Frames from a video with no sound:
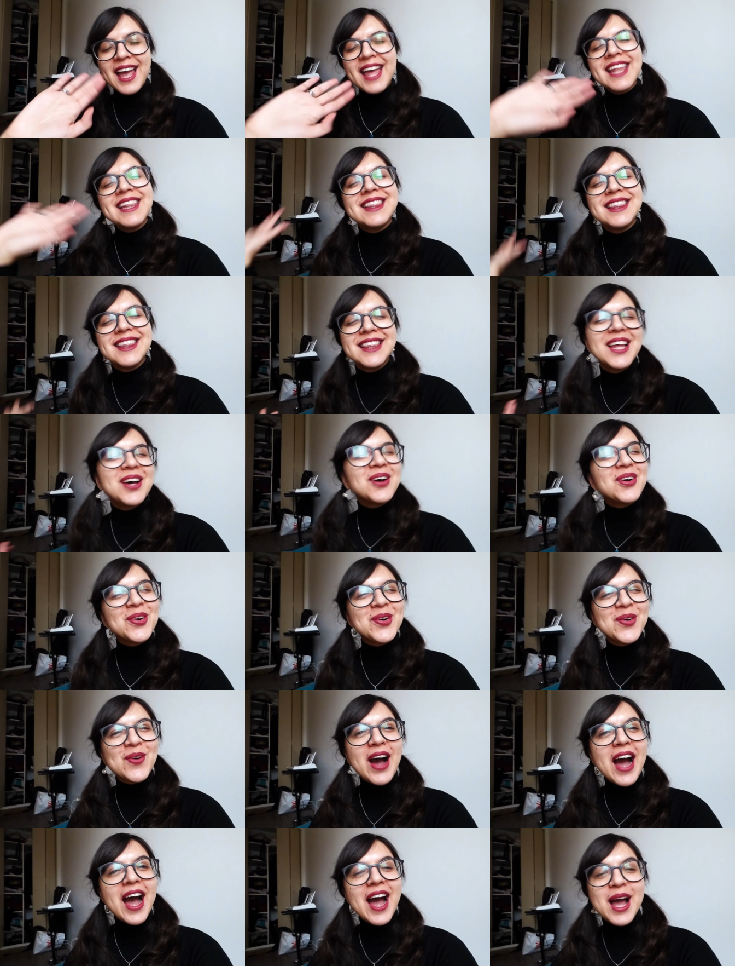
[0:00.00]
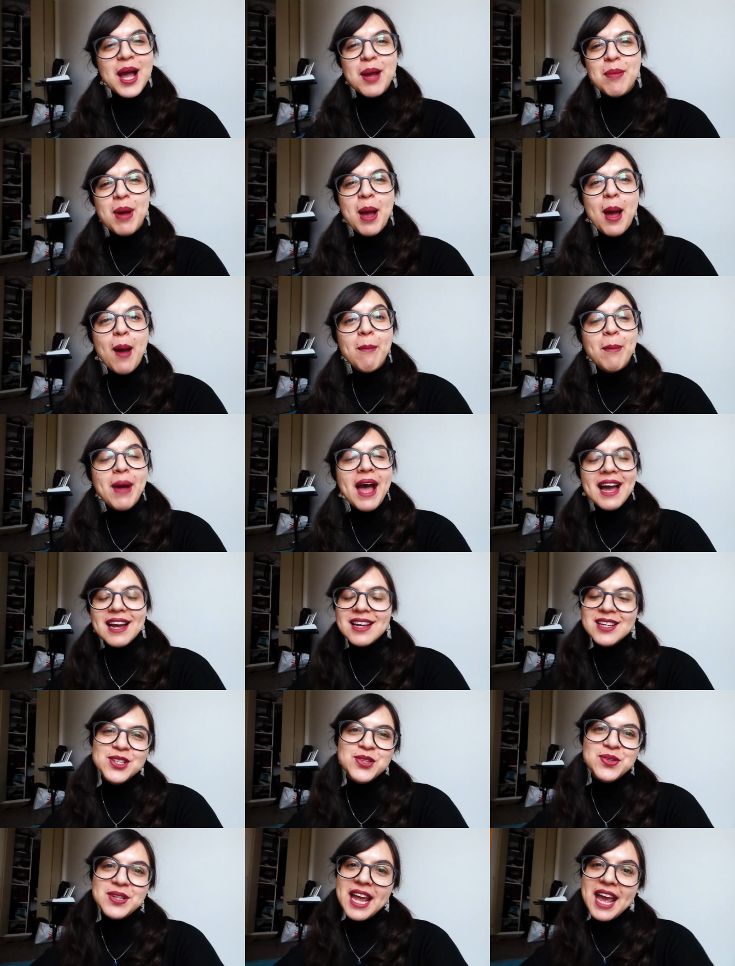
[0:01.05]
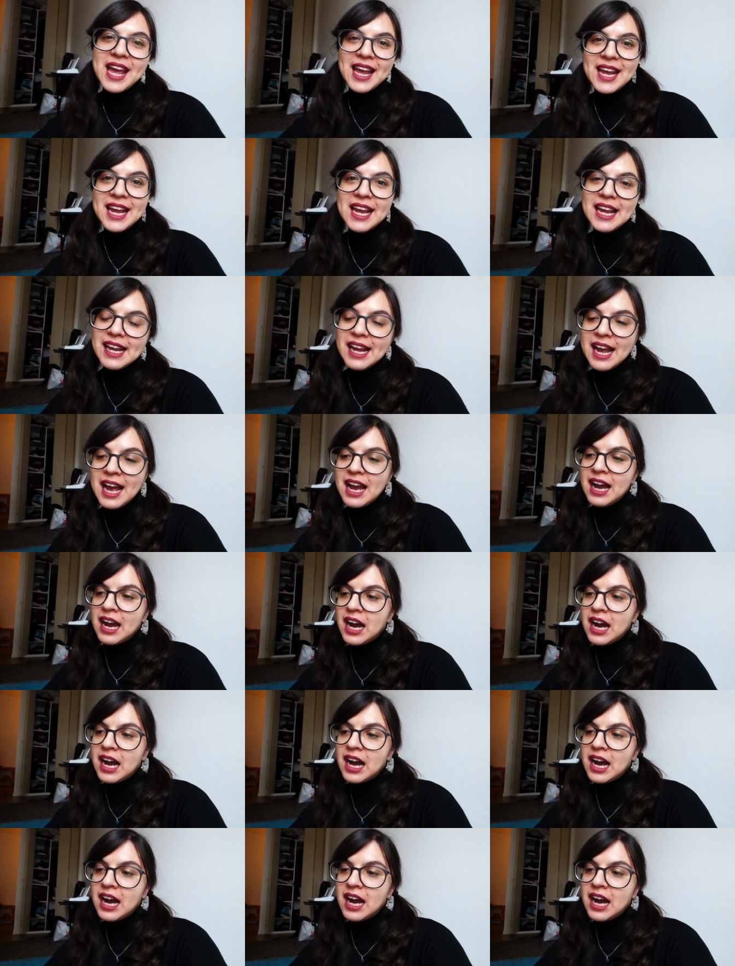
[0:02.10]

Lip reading: Hello, I'm back today.